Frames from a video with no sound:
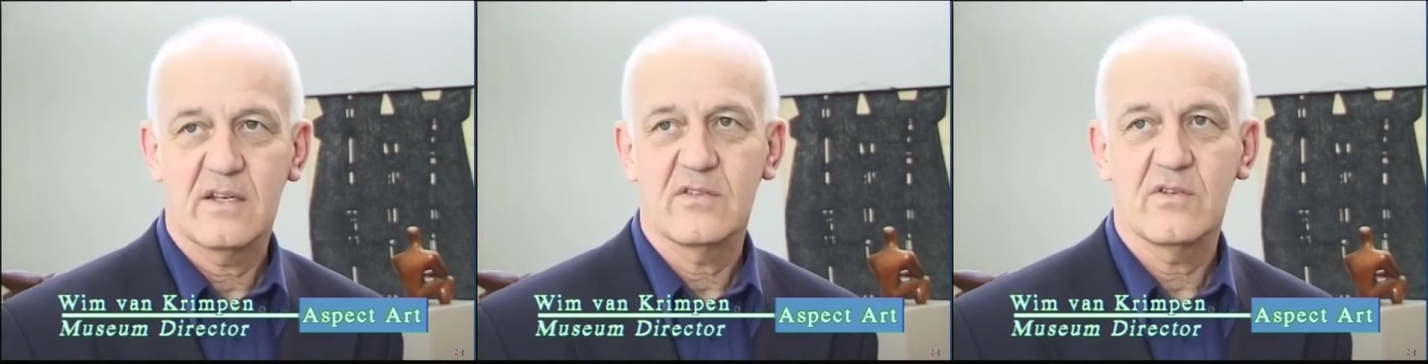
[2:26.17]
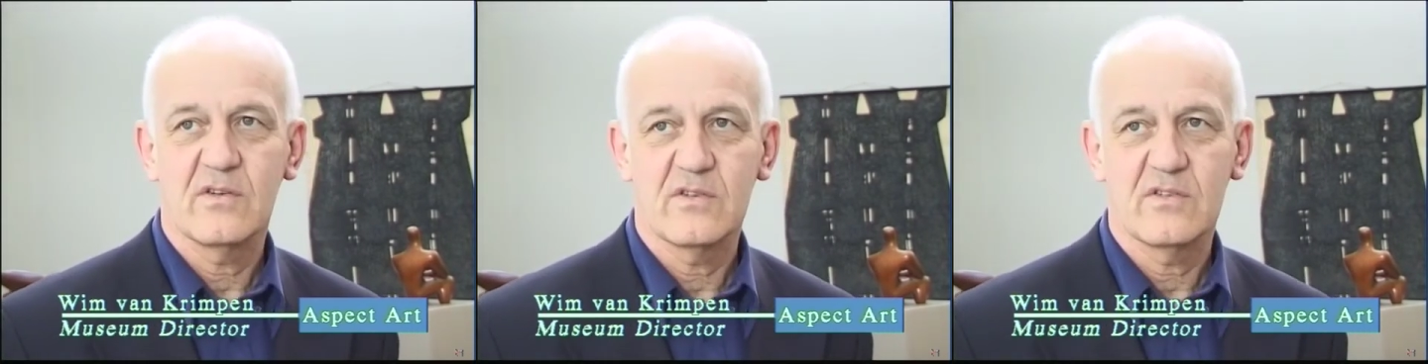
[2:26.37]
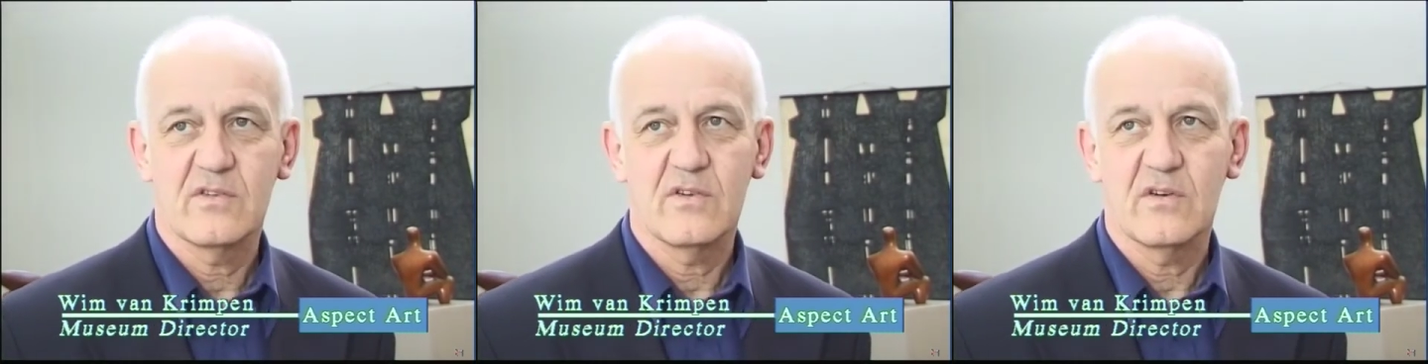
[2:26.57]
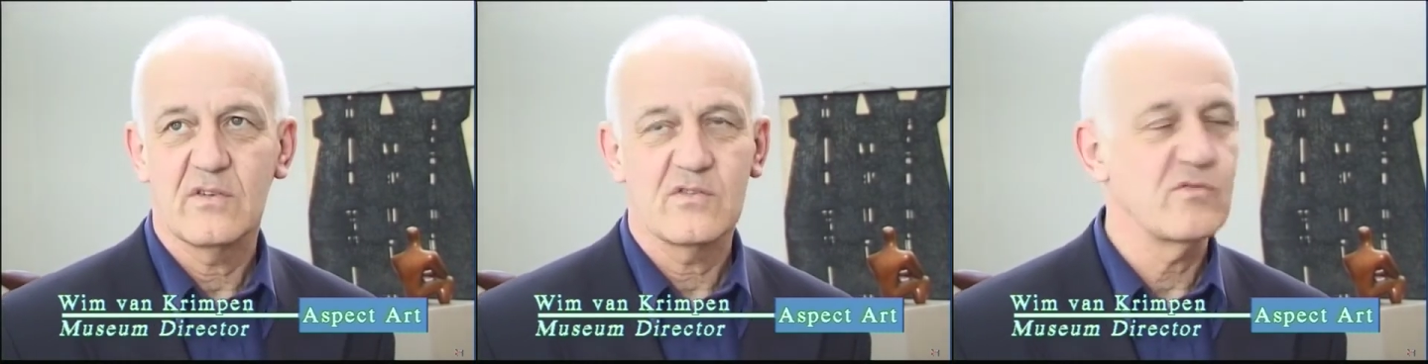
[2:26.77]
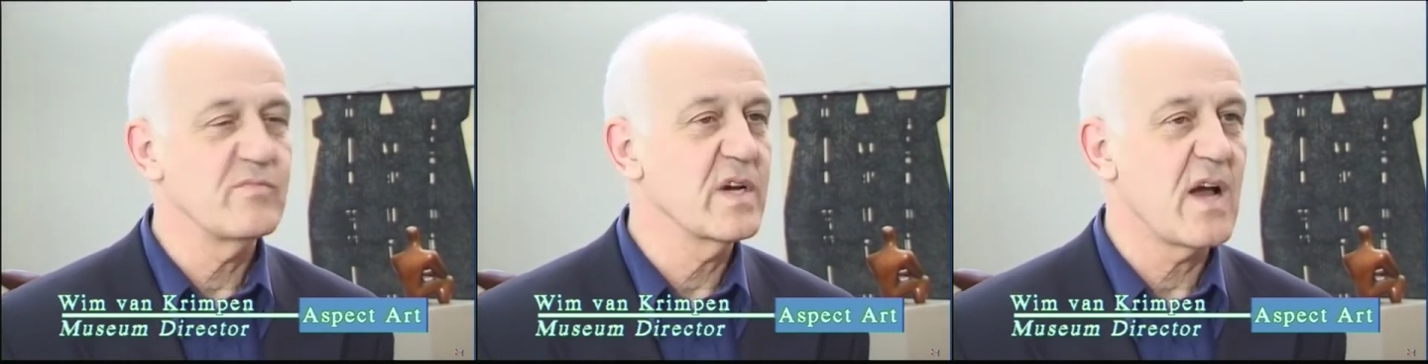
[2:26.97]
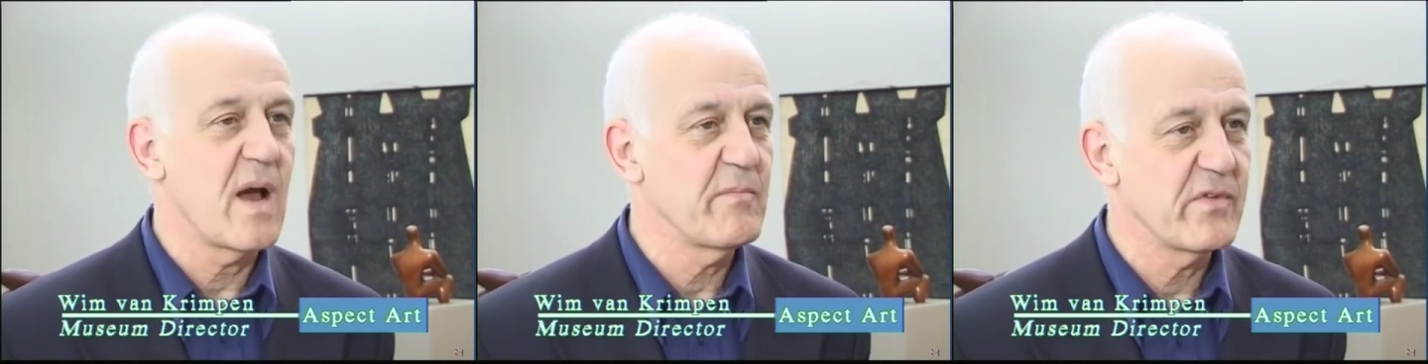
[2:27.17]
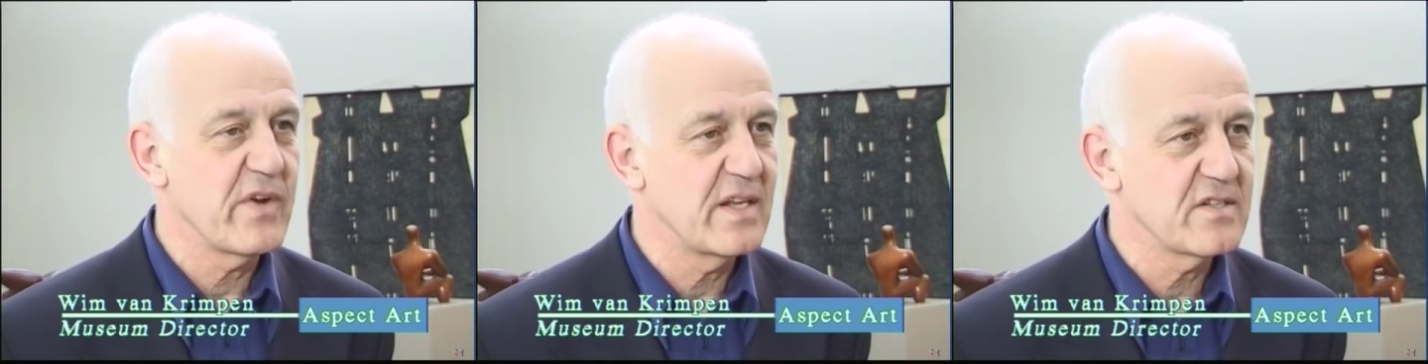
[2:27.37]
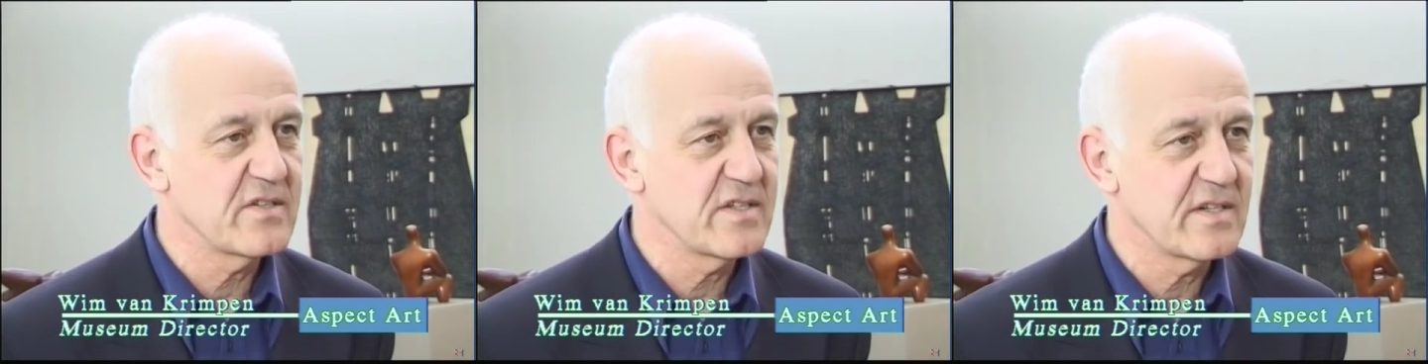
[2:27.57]
to become
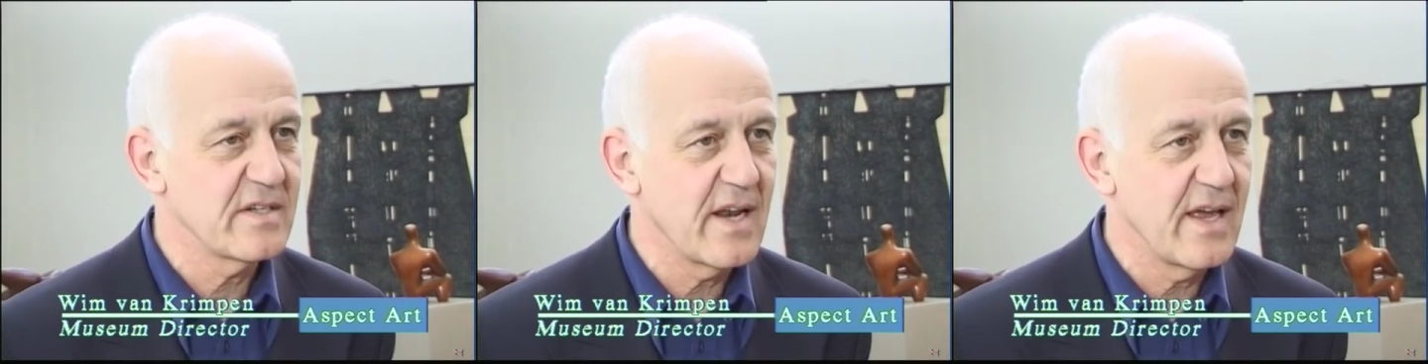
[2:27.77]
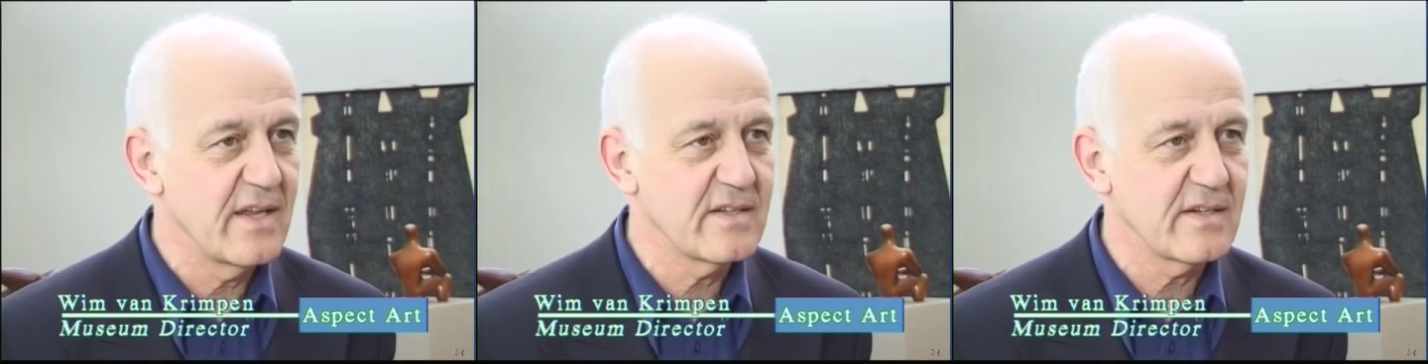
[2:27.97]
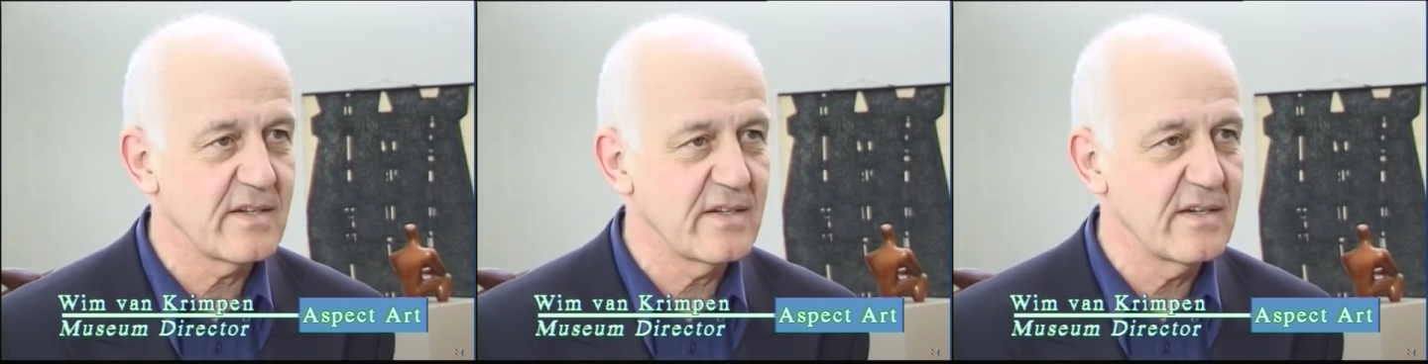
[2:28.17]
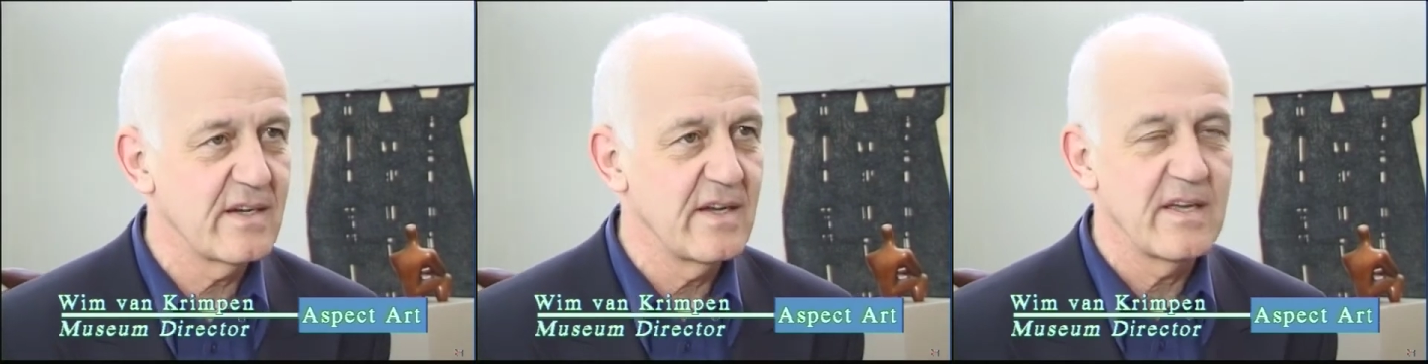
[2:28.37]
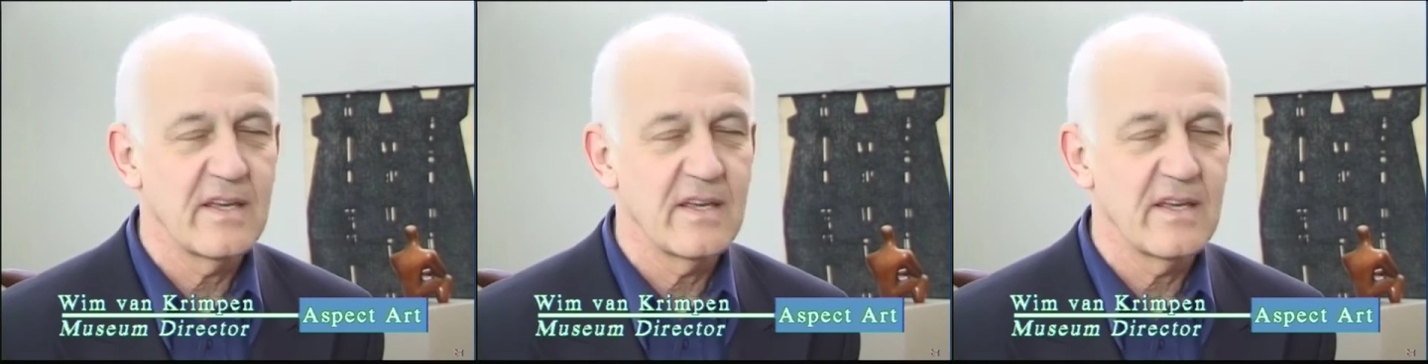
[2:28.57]
rich later,